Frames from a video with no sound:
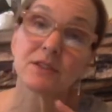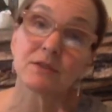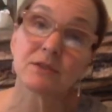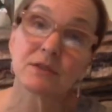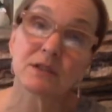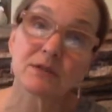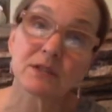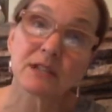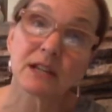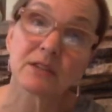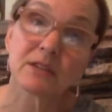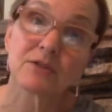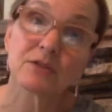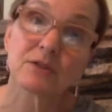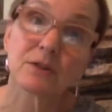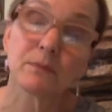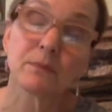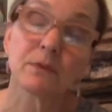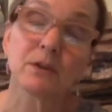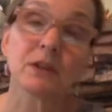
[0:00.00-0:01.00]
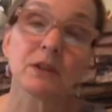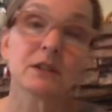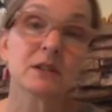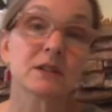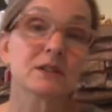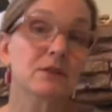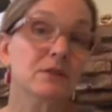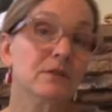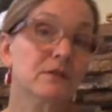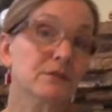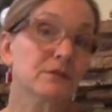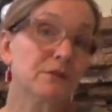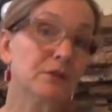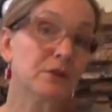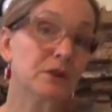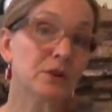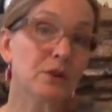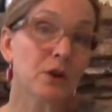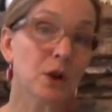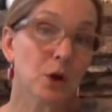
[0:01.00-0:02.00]
use those extra books. Those are for
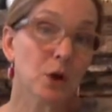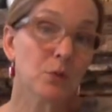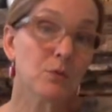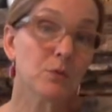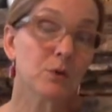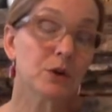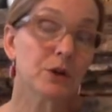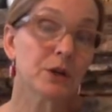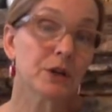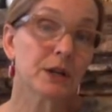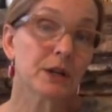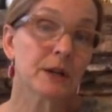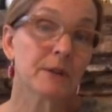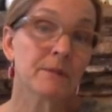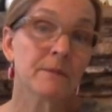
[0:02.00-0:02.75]
your homework,